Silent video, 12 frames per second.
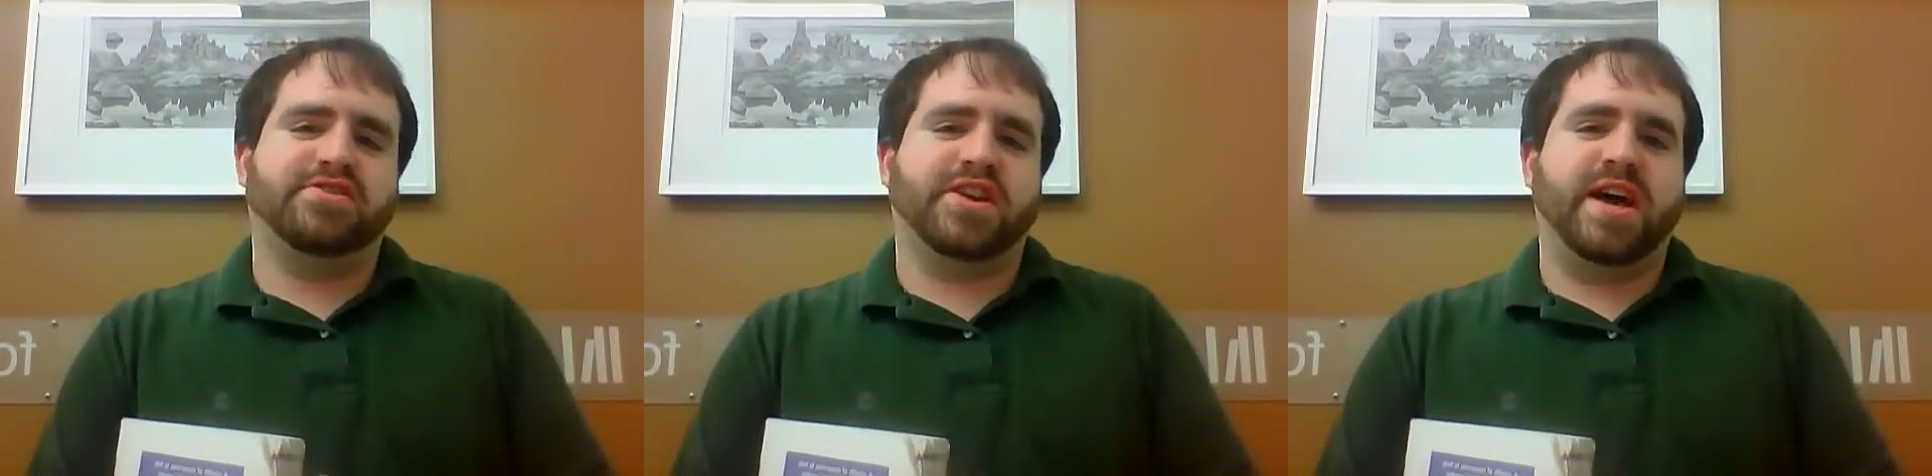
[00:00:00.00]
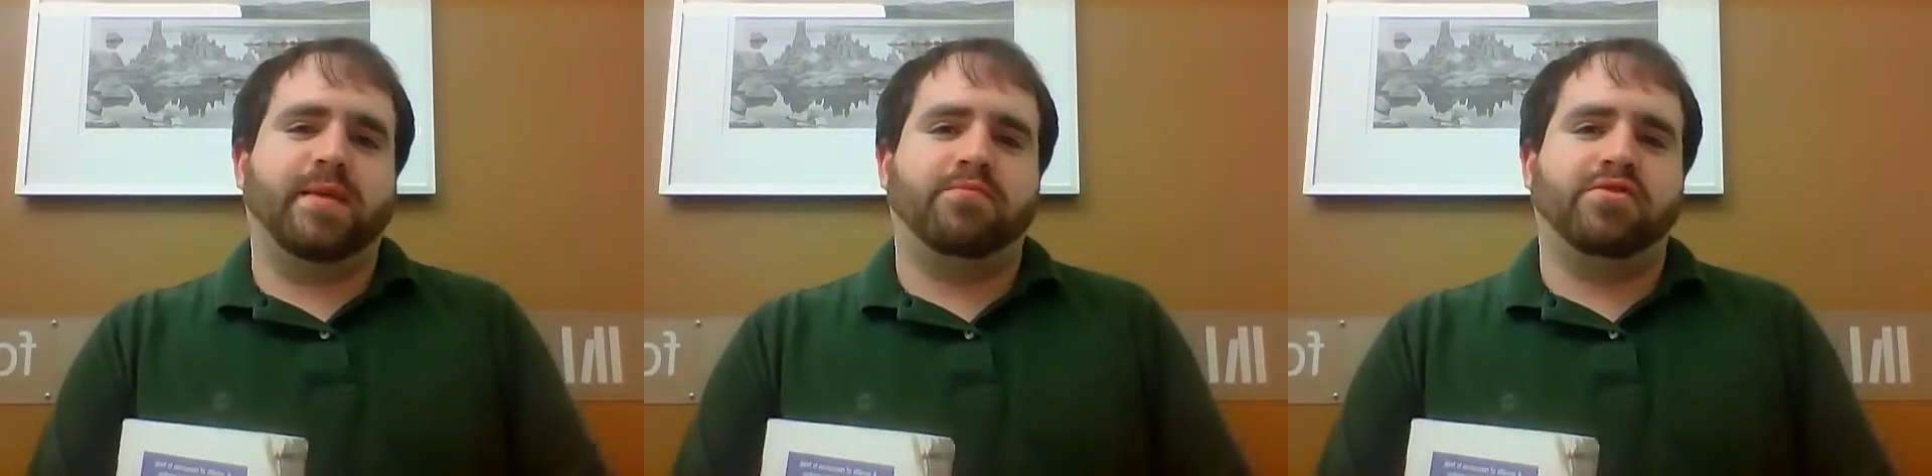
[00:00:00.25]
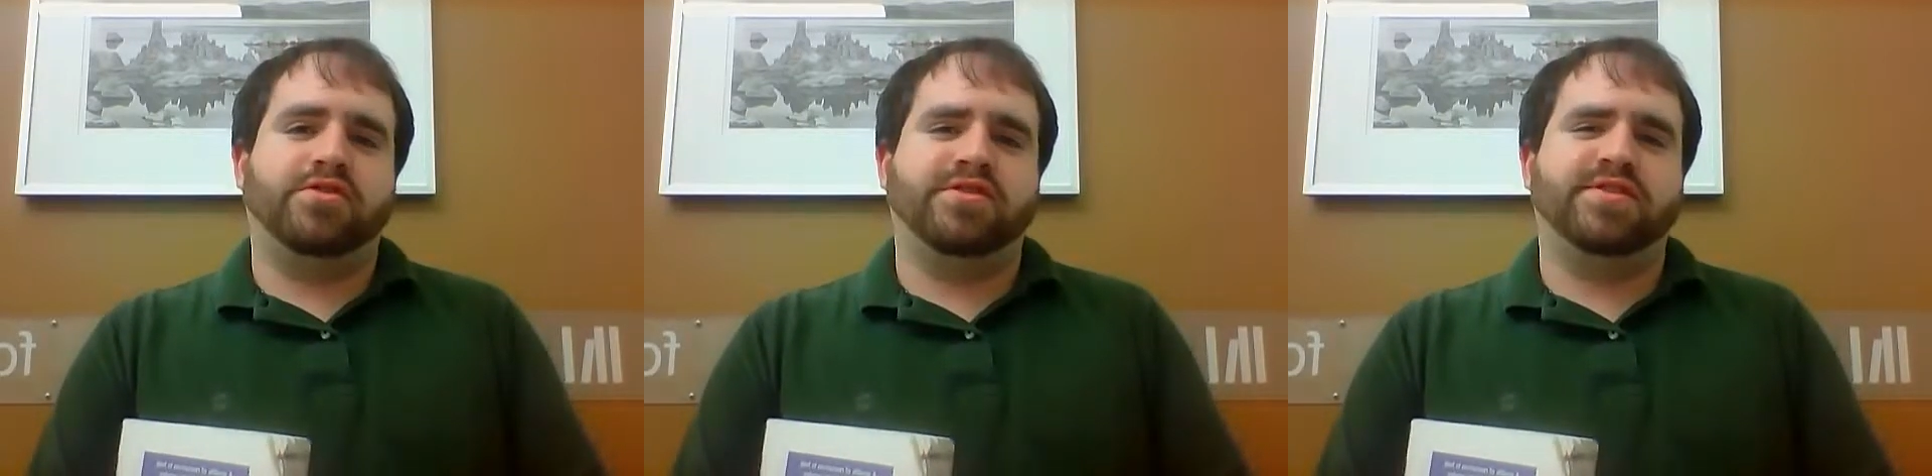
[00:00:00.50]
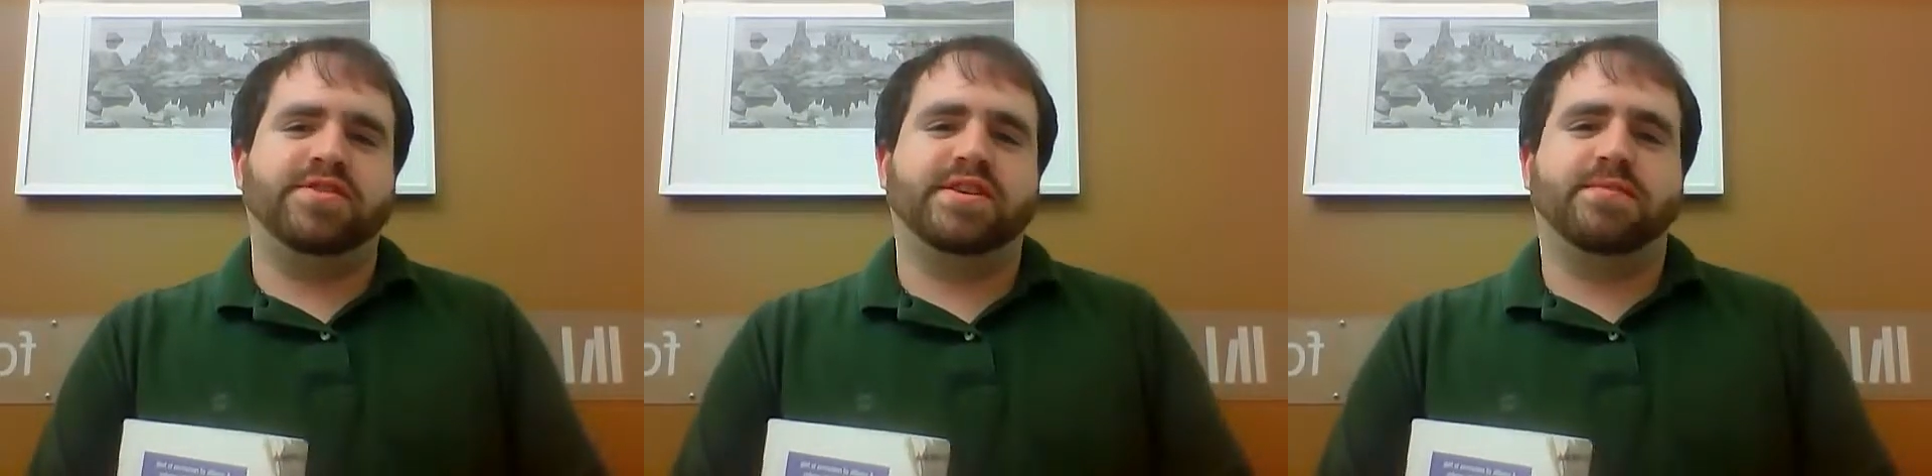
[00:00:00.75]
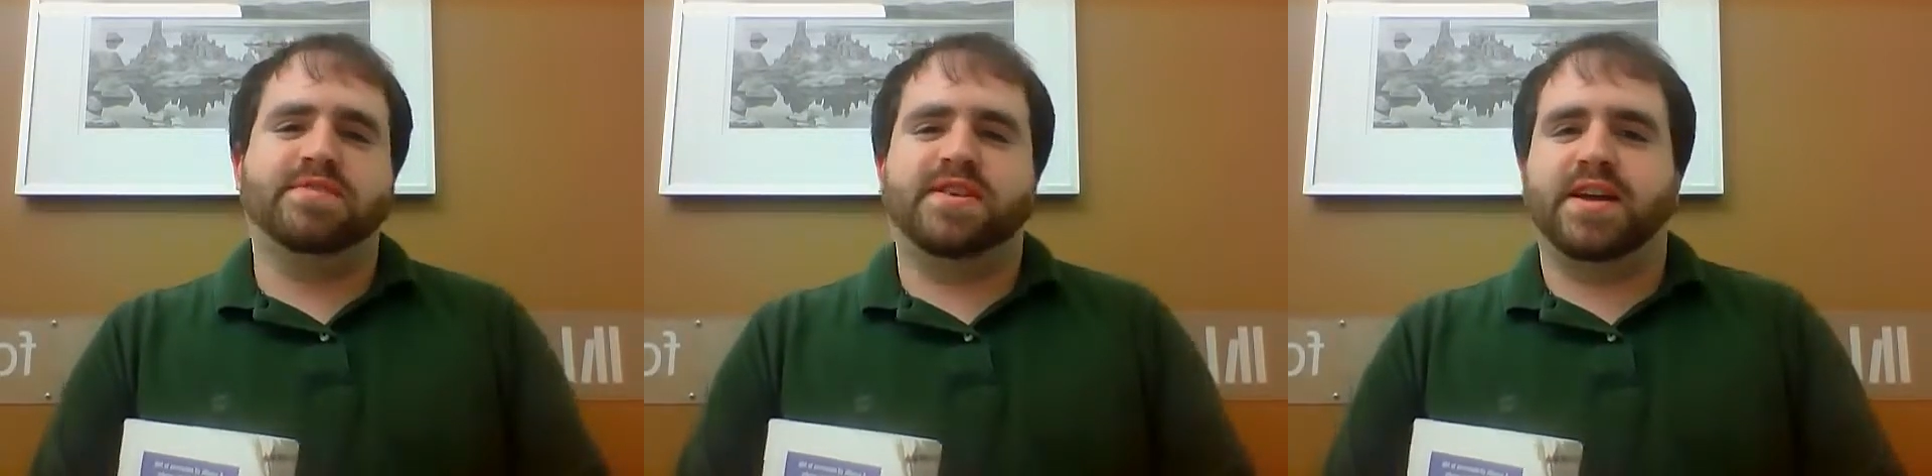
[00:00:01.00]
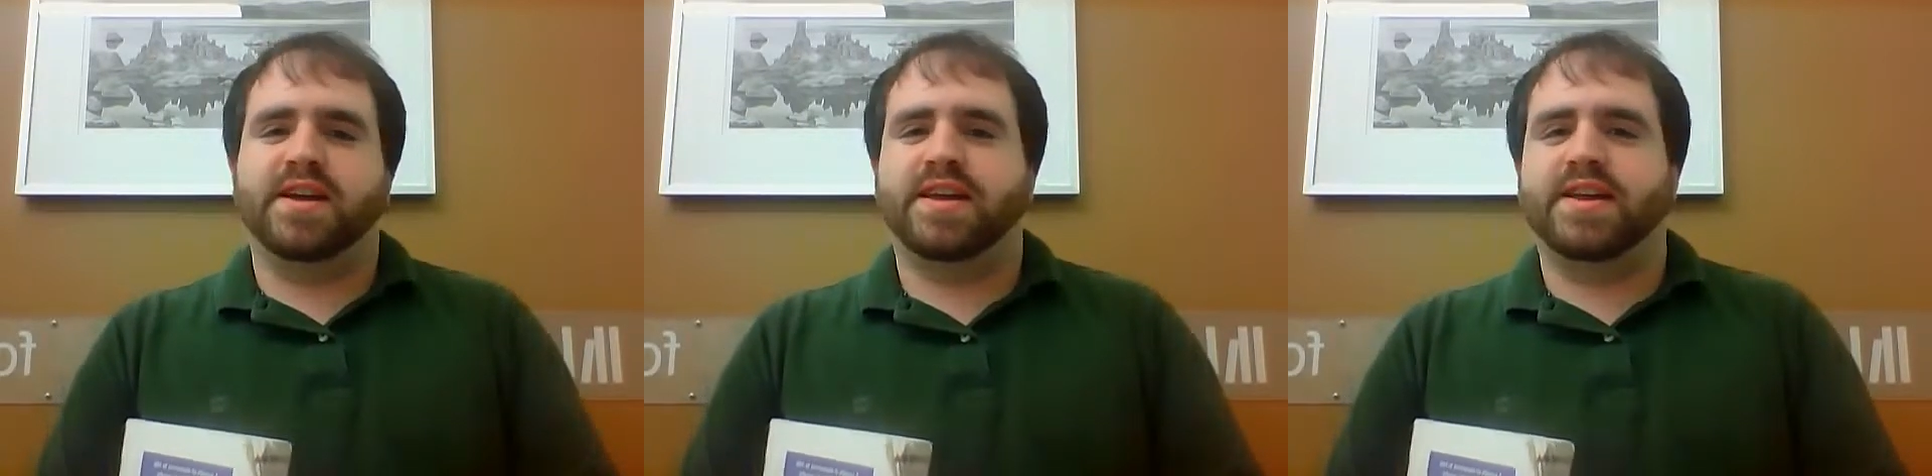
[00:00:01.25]
chapters seems
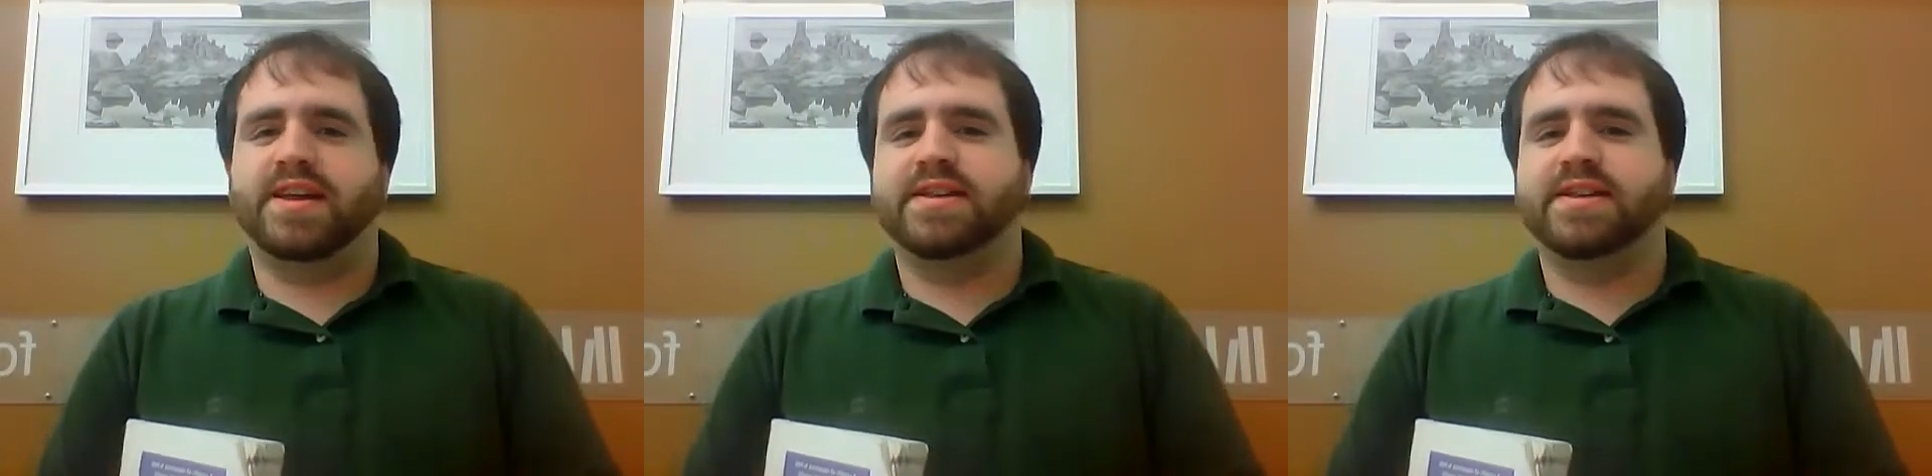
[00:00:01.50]
like it